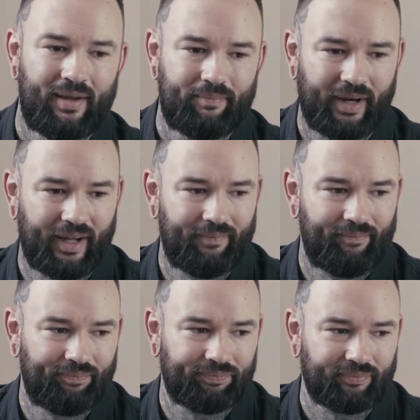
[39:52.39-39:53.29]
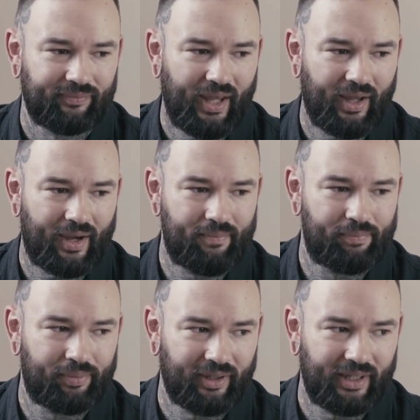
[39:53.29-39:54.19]
But yeah, I'm
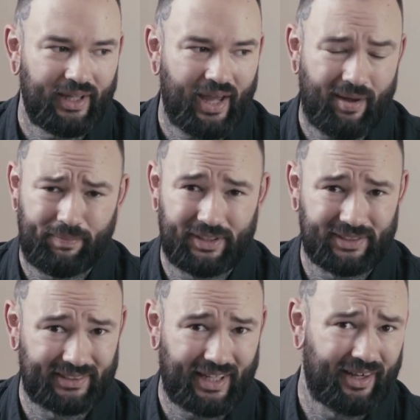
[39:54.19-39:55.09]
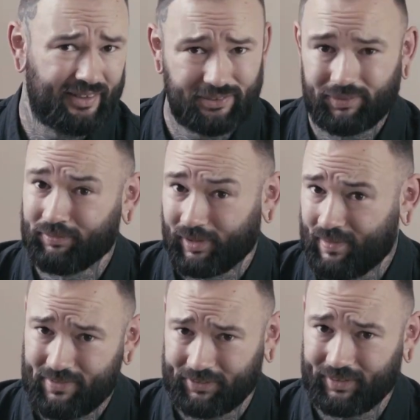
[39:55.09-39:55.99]
pretty happy just kind of doing what
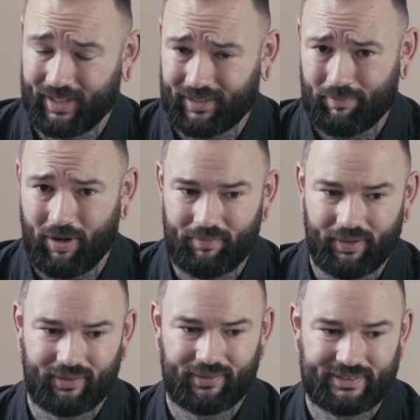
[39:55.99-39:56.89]
I'm doing at the moment.